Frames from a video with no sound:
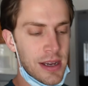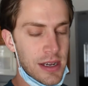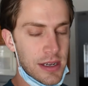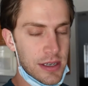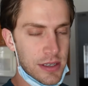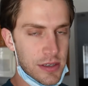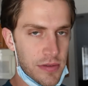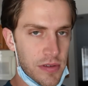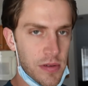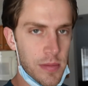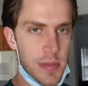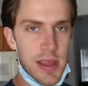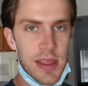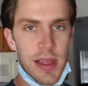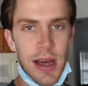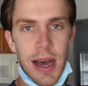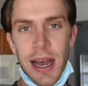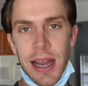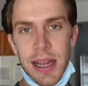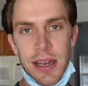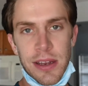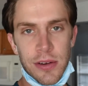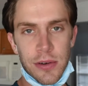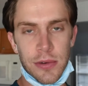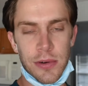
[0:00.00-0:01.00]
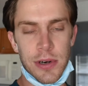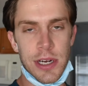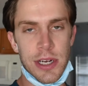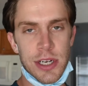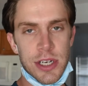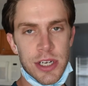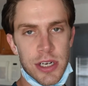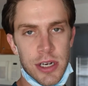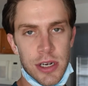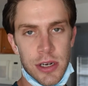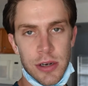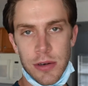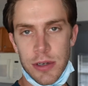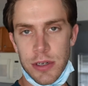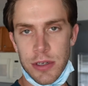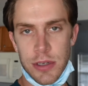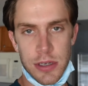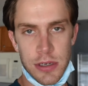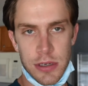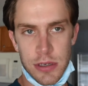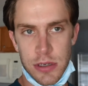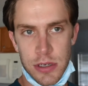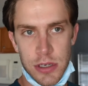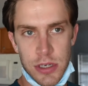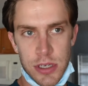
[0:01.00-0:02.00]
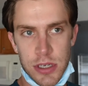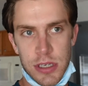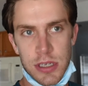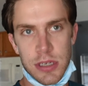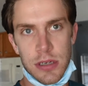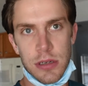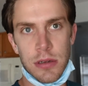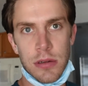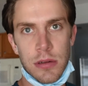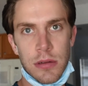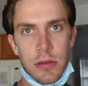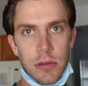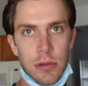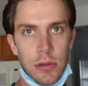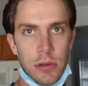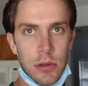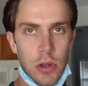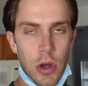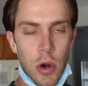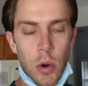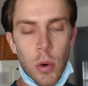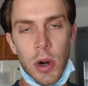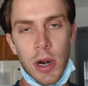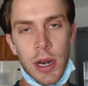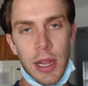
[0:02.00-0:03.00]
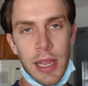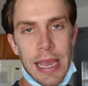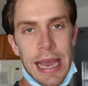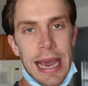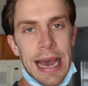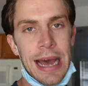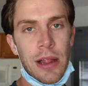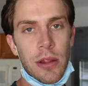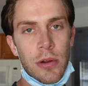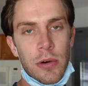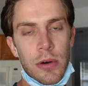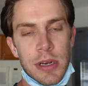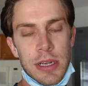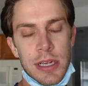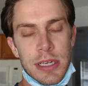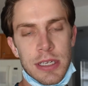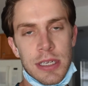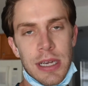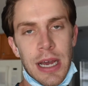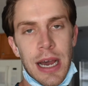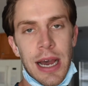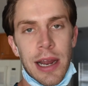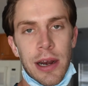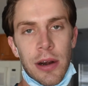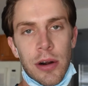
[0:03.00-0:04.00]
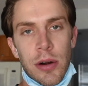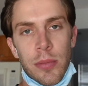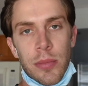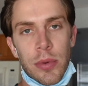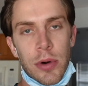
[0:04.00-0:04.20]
So for me, the ideal ratio is just lower in calories, higher in